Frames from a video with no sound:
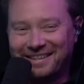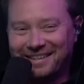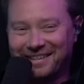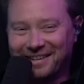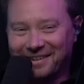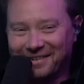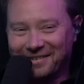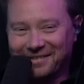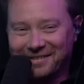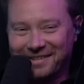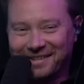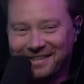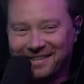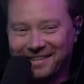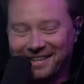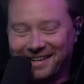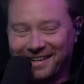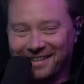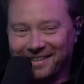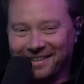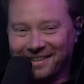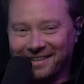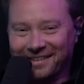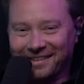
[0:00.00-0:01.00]
you know,
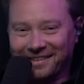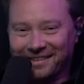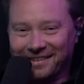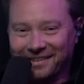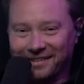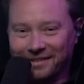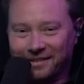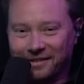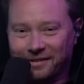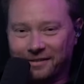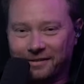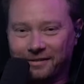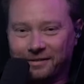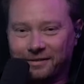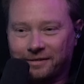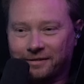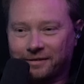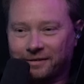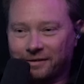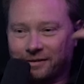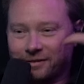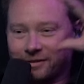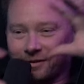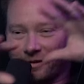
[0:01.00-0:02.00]
and then the
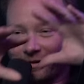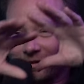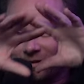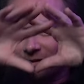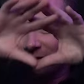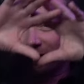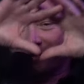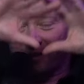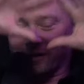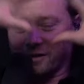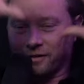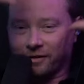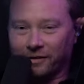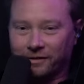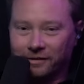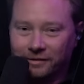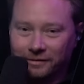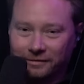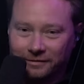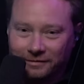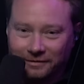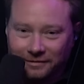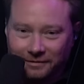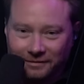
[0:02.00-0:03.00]
guitar is color,
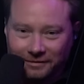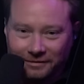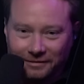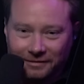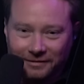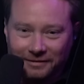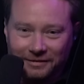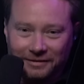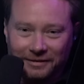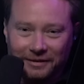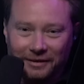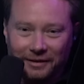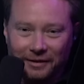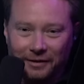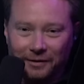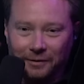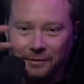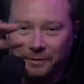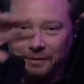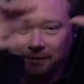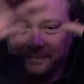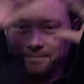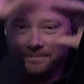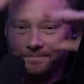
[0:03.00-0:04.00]
you
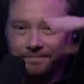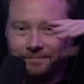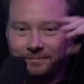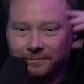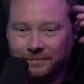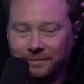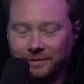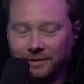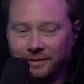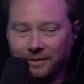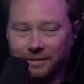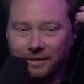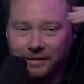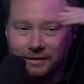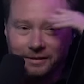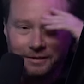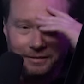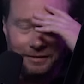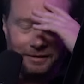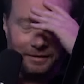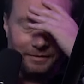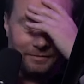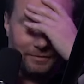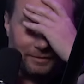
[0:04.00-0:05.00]
know, and all that
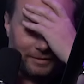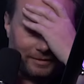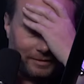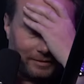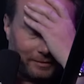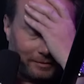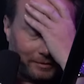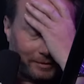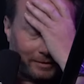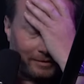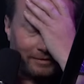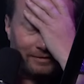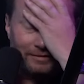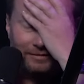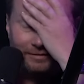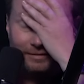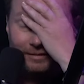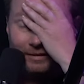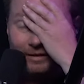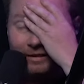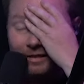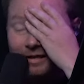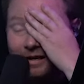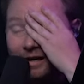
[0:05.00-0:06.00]
stuff. So it's,
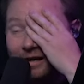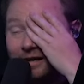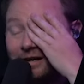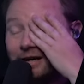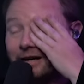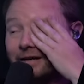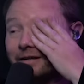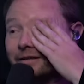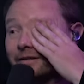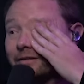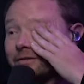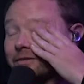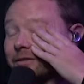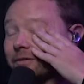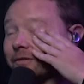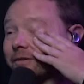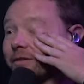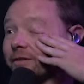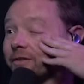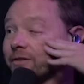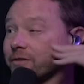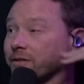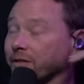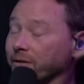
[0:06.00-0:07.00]
I
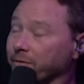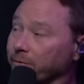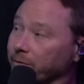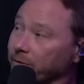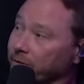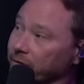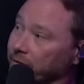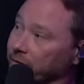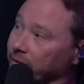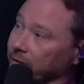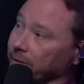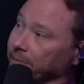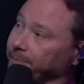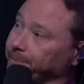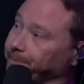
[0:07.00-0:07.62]
totally understand what you're saying.